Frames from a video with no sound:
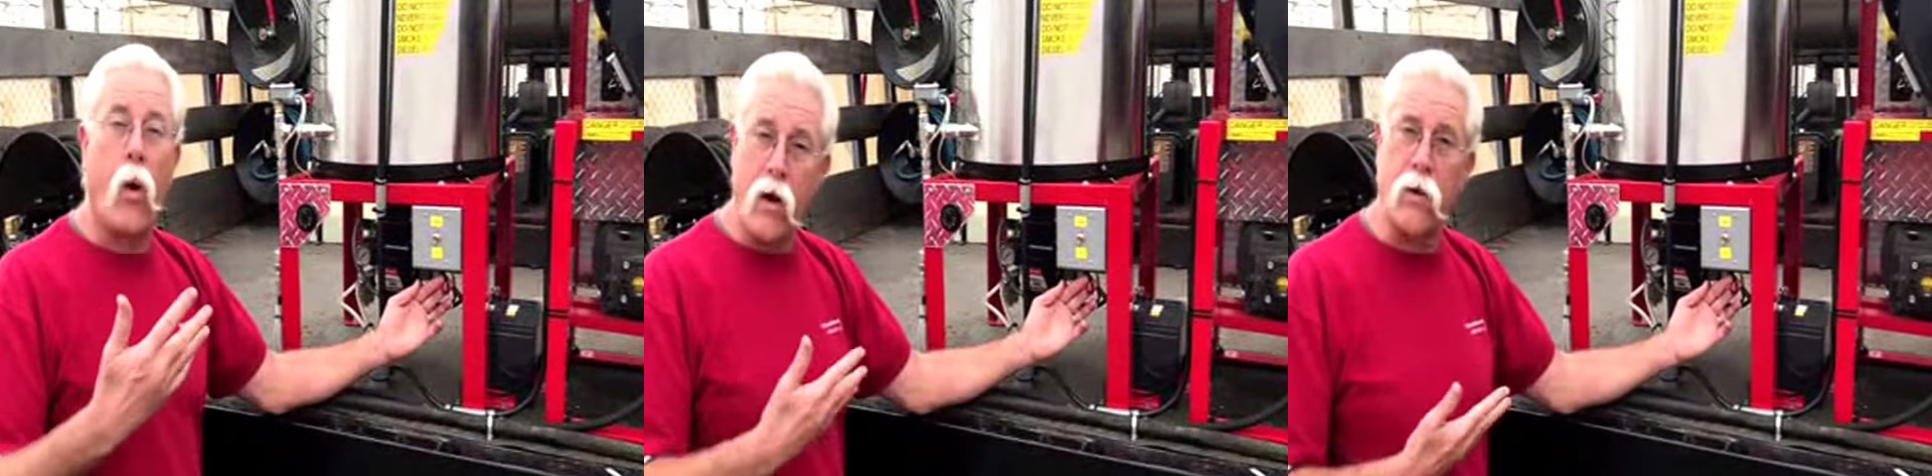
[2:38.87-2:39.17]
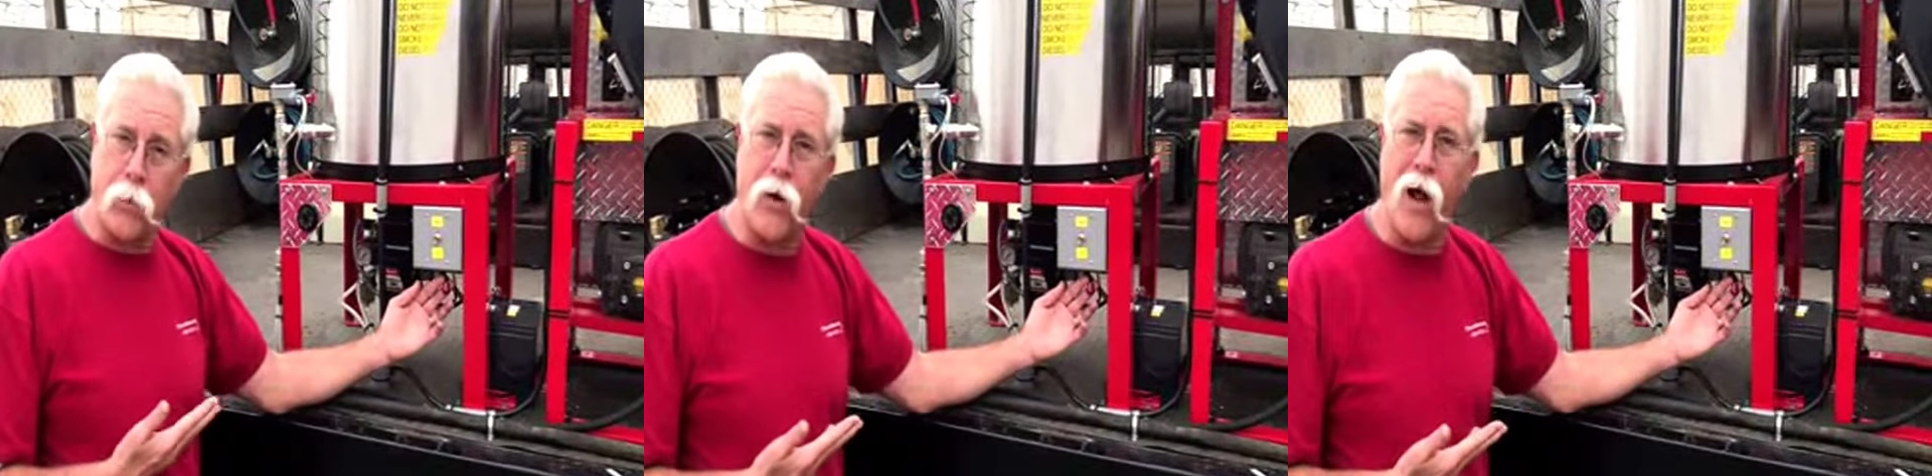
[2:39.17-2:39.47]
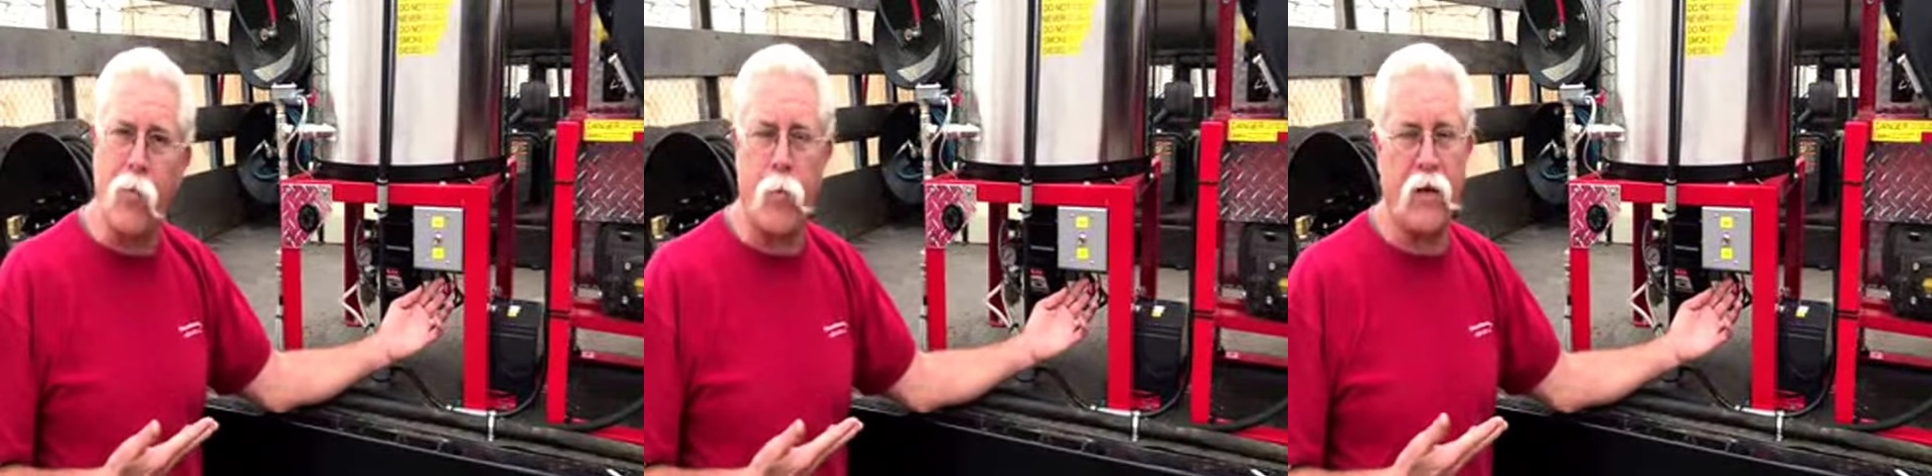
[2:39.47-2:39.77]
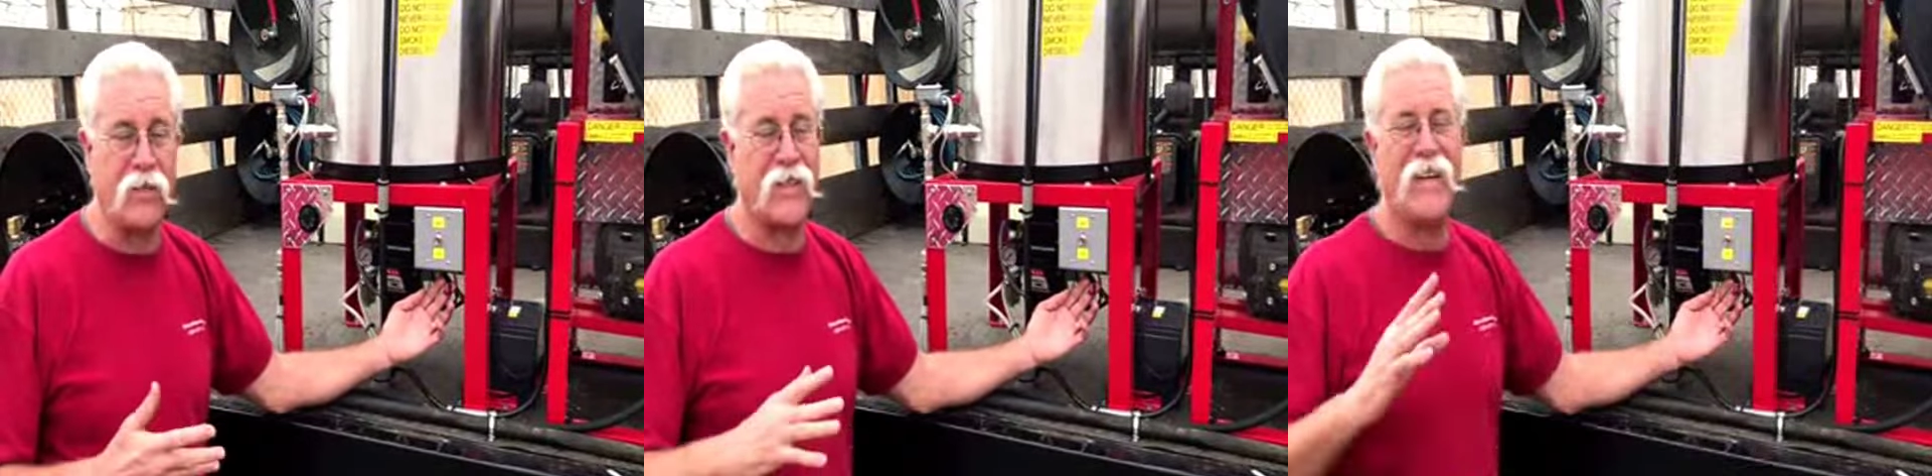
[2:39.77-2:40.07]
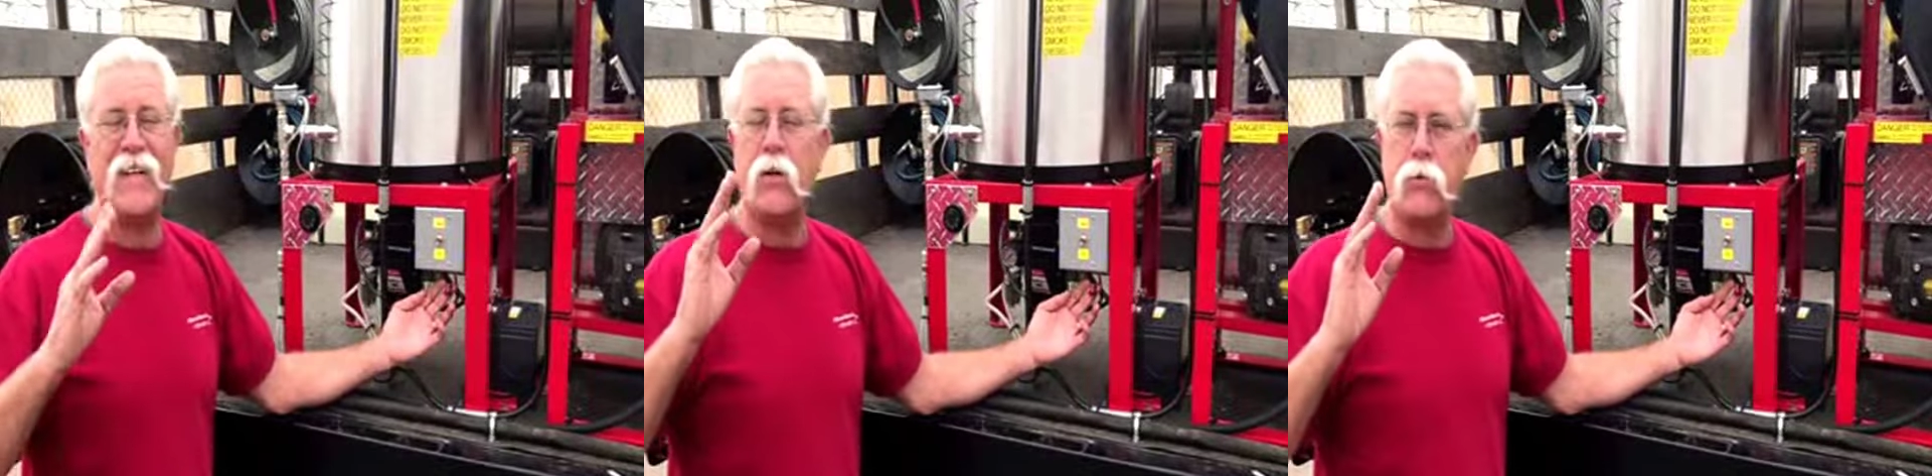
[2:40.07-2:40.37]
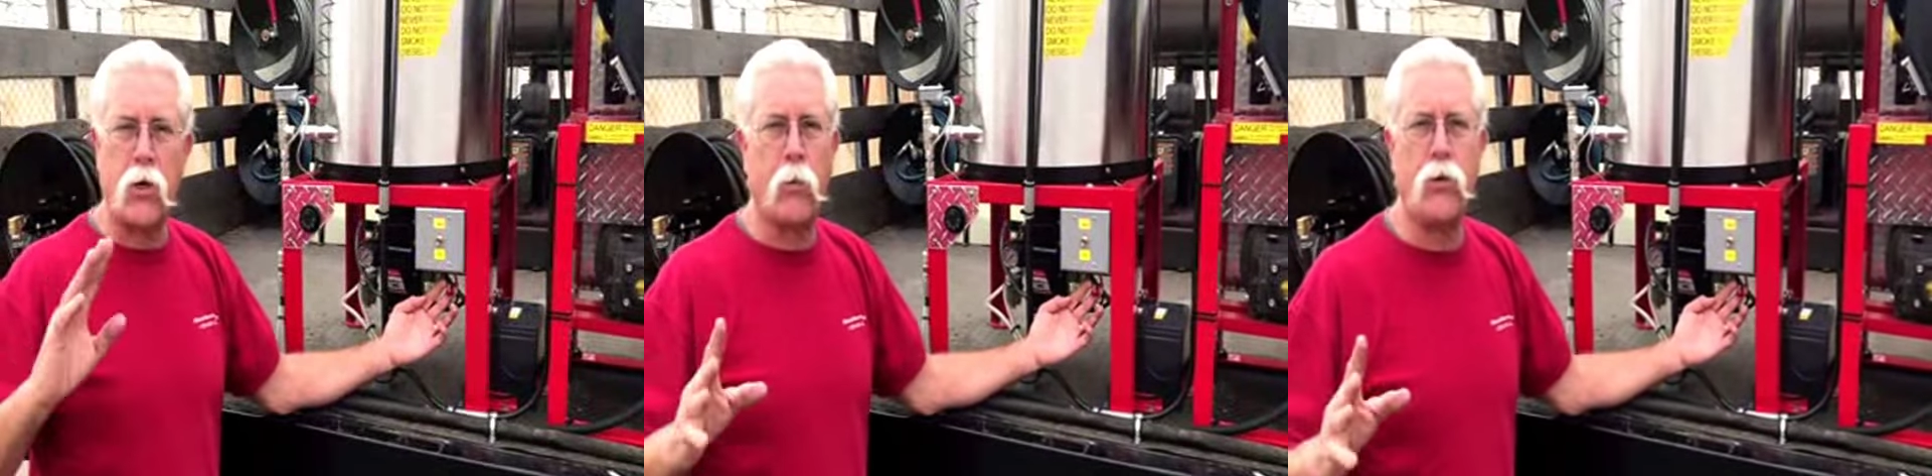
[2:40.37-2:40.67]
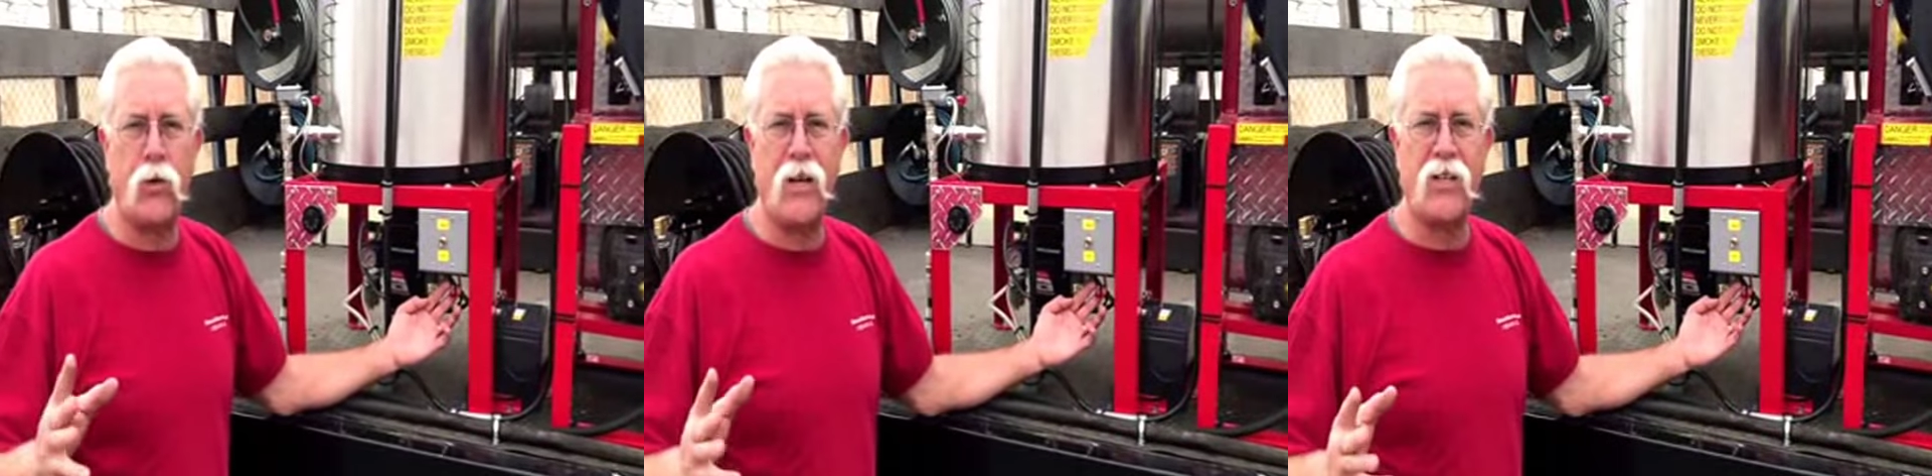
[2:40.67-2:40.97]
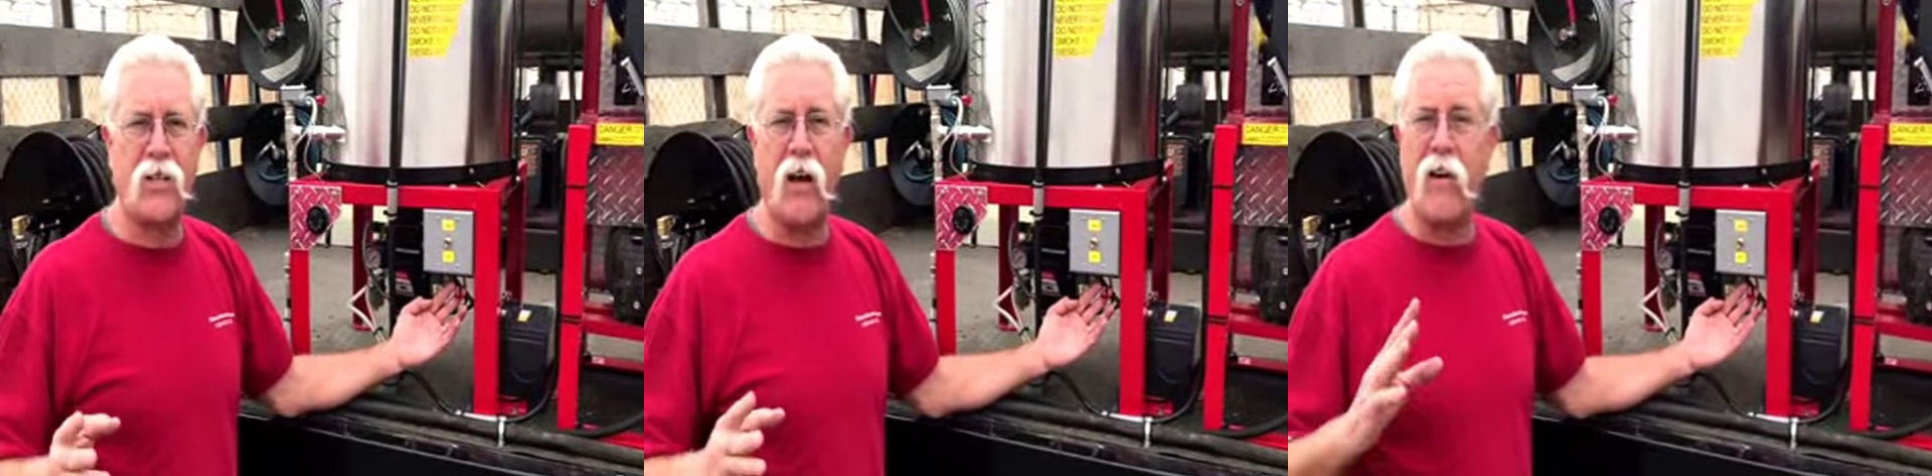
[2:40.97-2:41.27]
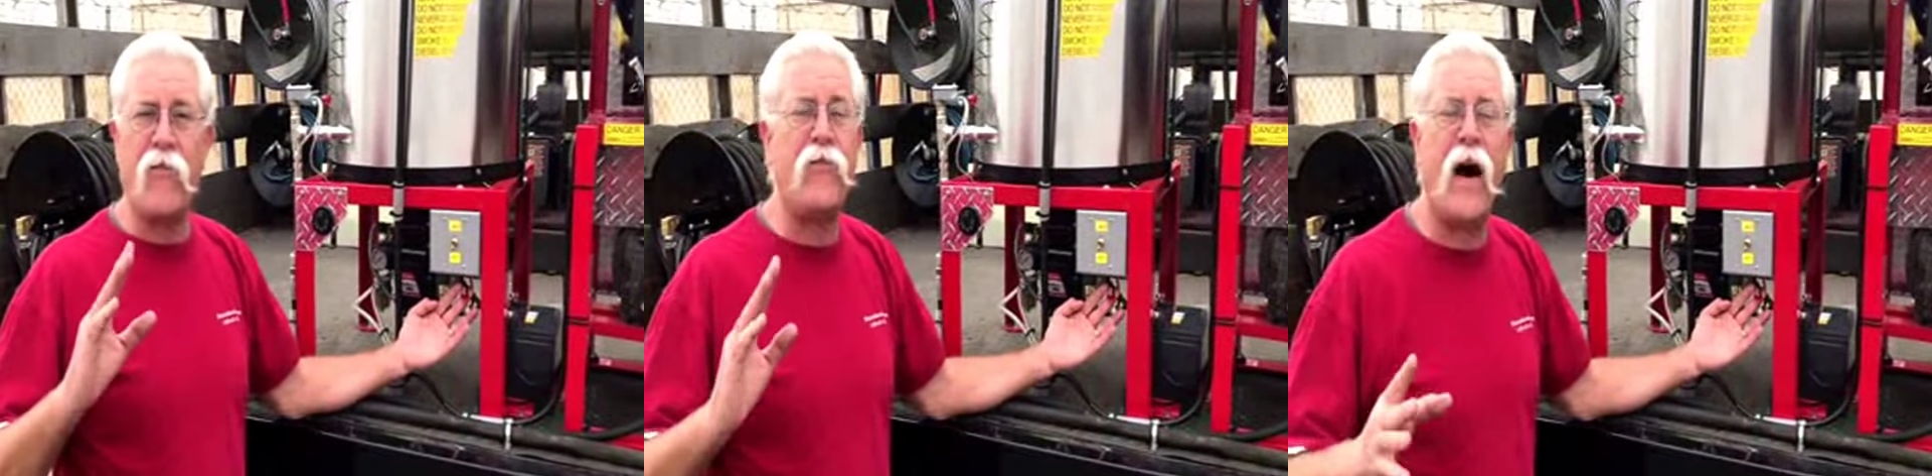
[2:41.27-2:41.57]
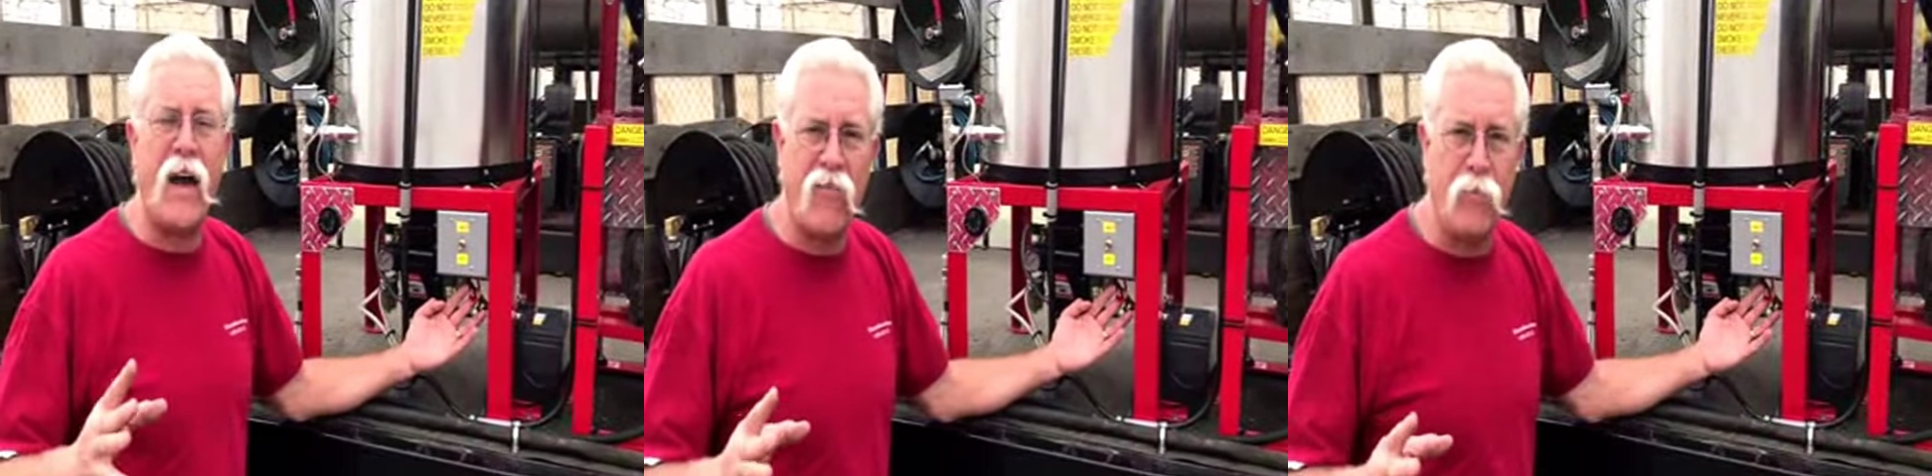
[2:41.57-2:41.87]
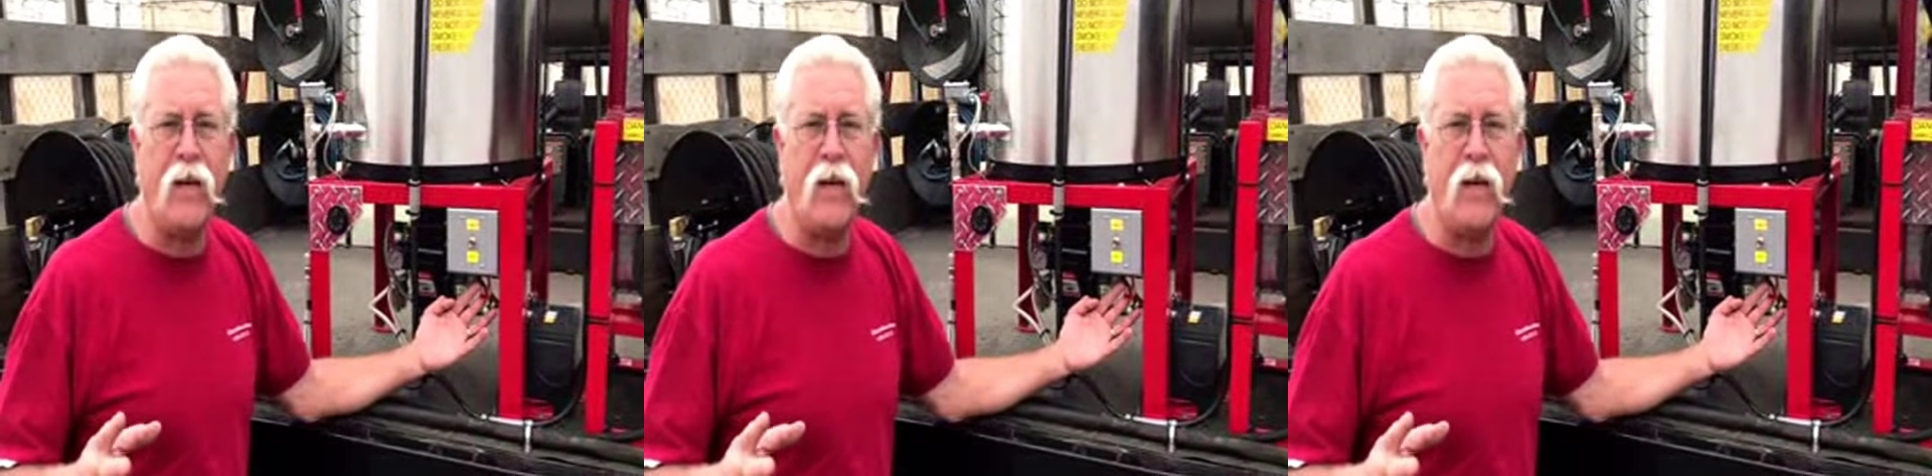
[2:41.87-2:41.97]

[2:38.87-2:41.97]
where the problem is. Troubleshooting's done in five